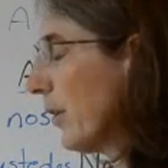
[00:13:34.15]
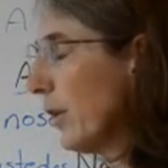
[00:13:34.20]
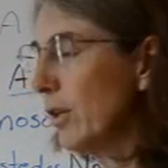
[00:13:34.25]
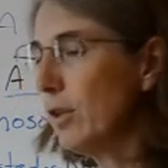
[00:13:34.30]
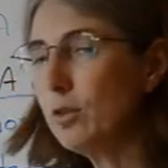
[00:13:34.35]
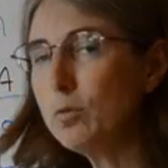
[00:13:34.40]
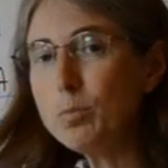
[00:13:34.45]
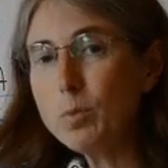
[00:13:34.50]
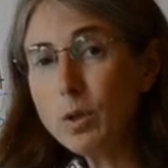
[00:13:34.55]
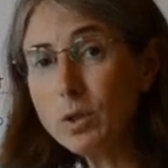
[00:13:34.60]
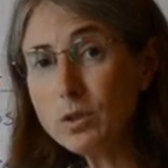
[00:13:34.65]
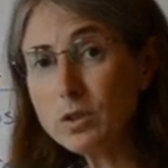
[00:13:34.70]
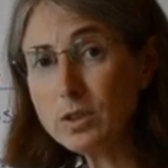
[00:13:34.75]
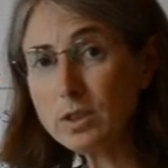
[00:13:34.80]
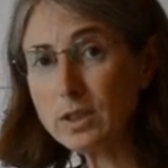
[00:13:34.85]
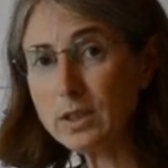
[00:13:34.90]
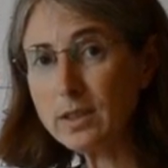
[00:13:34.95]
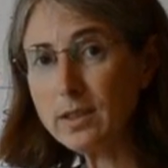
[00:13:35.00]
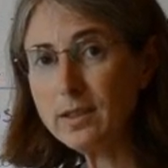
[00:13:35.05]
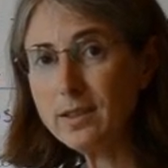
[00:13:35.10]
third
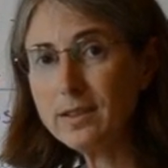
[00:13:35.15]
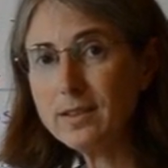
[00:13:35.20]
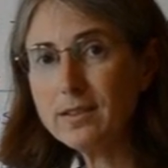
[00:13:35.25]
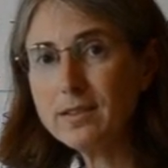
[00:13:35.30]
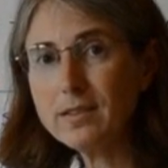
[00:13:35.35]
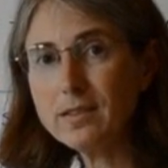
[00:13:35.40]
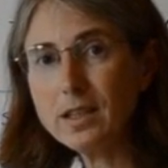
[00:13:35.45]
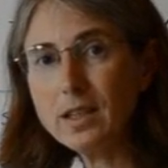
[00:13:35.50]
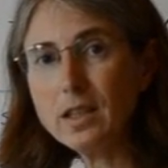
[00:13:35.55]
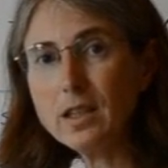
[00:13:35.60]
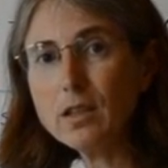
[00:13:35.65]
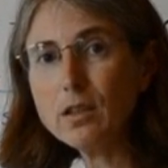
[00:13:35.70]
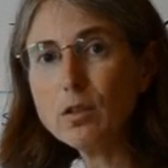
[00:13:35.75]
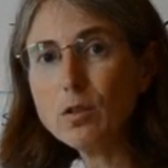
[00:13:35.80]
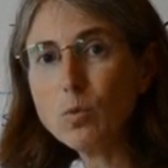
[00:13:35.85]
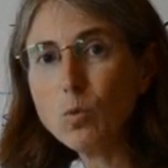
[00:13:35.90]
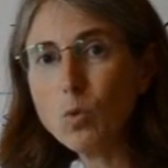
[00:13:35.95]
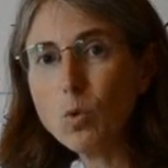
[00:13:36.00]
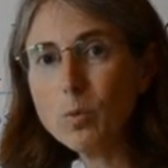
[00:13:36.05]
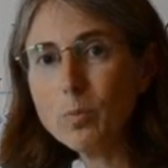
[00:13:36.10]
person,
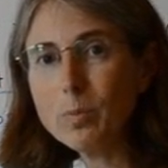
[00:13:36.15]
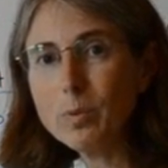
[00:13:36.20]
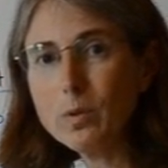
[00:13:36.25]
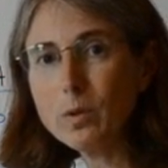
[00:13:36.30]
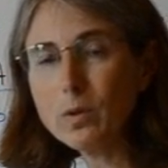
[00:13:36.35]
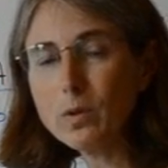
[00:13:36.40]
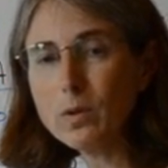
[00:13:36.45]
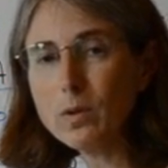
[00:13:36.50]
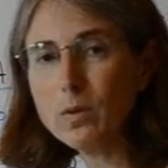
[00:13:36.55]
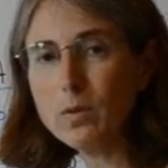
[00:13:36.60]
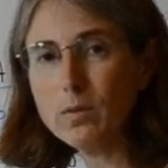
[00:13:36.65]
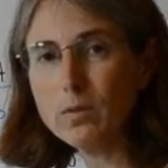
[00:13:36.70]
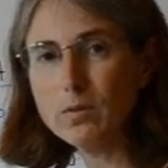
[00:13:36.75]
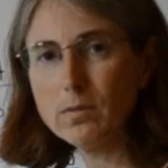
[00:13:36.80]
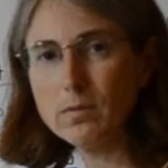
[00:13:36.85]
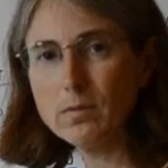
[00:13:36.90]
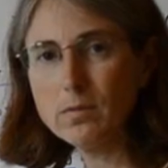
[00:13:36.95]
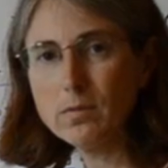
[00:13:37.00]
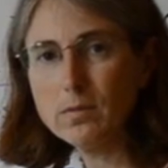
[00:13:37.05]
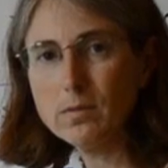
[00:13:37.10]
singular or plural.
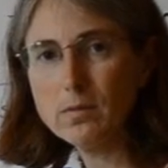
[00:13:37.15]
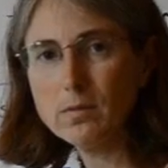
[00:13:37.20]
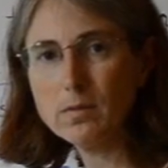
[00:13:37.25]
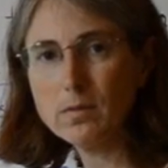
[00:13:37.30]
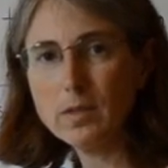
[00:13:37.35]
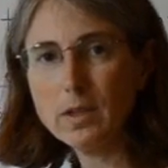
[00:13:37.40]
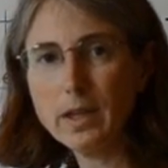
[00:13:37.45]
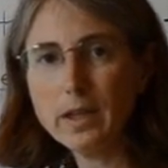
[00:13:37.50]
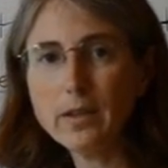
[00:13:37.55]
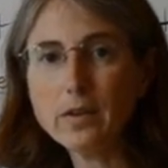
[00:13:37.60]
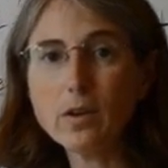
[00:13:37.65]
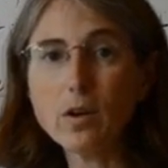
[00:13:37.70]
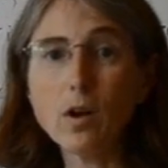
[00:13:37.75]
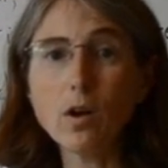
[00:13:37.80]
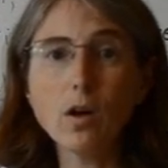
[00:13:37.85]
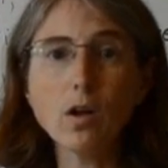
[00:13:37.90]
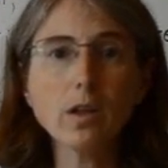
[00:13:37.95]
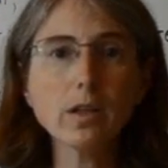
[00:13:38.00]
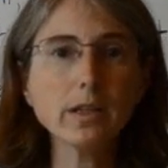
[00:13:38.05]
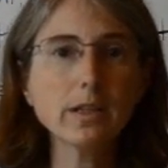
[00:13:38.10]
Okay, they're
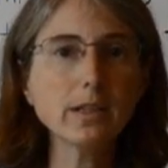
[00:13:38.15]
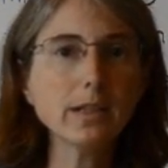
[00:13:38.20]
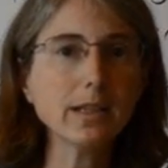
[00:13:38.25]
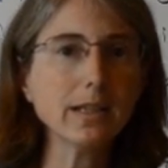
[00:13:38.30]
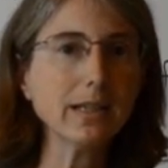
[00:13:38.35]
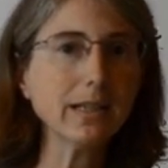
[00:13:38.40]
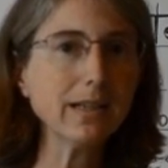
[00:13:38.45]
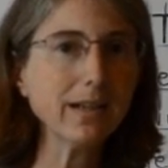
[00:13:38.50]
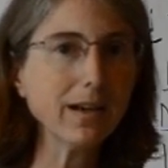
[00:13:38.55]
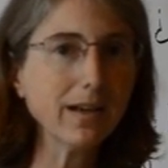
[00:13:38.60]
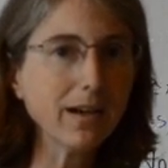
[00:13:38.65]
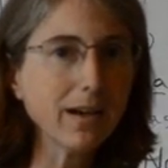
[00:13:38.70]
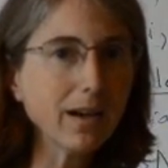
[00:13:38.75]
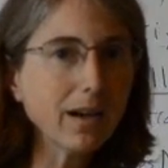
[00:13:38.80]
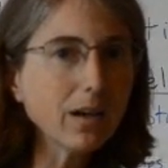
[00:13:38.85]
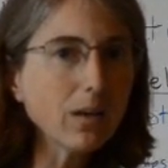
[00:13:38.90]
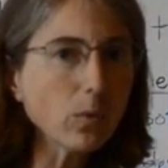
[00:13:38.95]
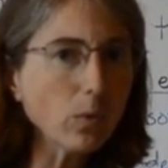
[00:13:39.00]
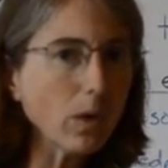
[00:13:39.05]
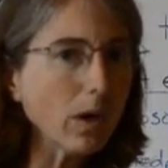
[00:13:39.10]
all ending in
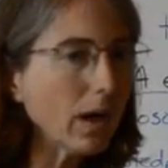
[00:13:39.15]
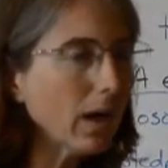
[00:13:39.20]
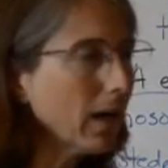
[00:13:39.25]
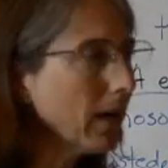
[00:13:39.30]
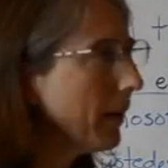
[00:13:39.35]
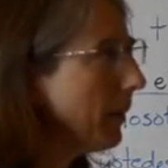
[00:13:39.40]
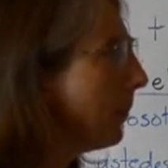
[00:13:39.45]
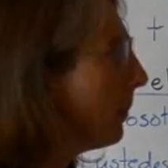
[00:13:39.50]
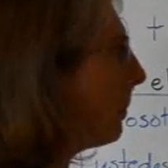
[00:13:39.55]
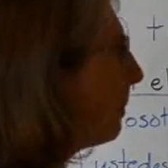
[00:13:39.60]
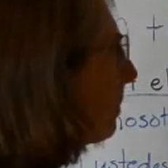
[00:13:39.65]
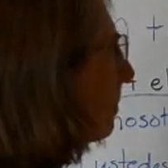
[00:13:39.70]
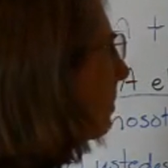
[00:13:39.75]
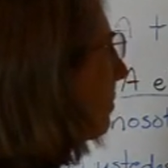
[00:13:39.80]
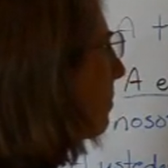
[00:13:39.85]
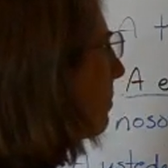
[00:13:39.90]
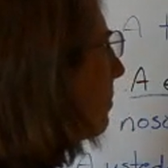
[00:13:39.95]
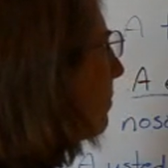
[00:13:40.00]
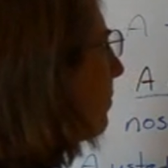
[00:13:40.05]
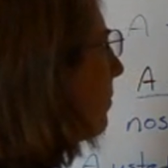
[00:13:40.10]
a or an.
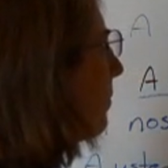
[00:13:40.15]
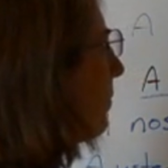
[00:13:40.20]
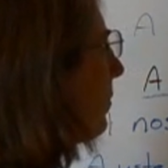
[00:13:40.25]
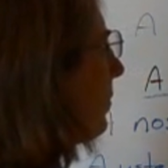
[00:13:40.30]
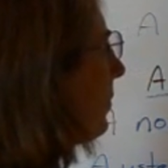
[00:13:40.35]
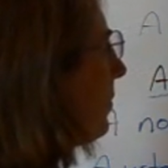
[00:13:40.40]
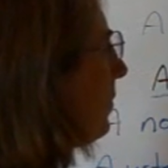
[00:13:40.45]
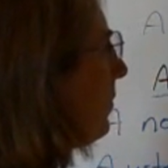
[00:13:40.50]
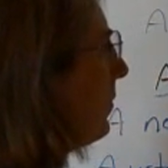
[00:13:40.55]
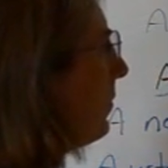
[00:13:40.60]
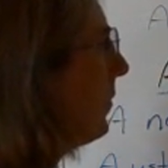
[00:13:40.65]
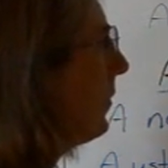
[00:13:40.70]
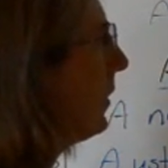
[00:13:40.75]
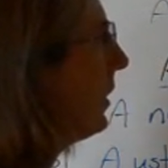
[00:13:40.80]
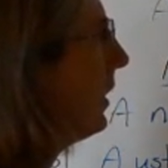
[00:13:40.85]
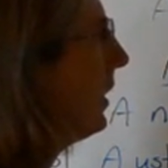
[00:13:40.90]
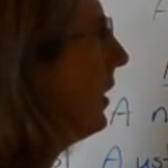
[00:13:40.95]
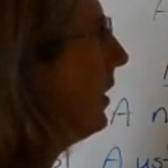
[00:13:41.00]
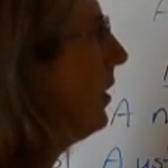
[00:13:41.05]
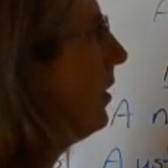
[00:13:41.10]

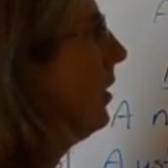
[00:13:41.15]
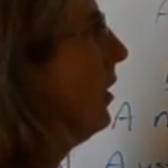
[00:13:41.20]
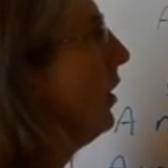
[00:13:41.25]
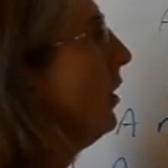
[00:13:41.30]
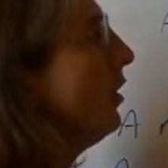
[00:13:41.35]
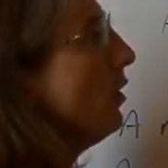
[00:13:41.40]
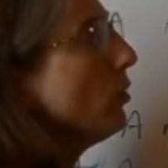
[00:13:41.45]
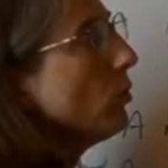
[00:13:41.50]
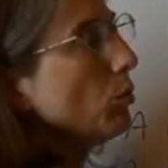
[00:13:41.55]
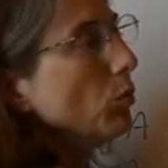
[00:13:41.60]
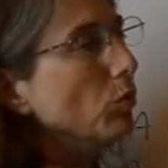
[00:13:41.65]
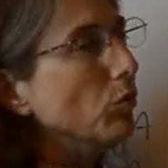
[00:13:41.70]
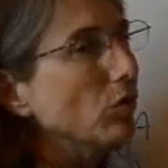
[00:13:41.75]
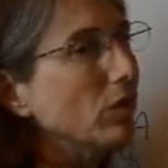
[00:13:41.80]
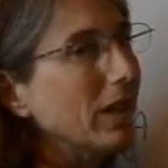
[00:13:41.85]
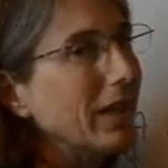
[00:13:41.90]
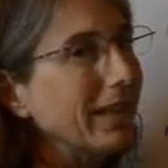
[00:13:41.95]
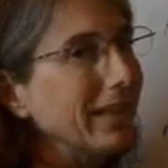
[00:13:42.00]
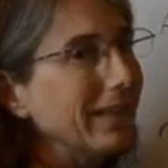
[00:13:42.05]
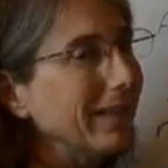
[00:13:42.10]
Okay, gusta,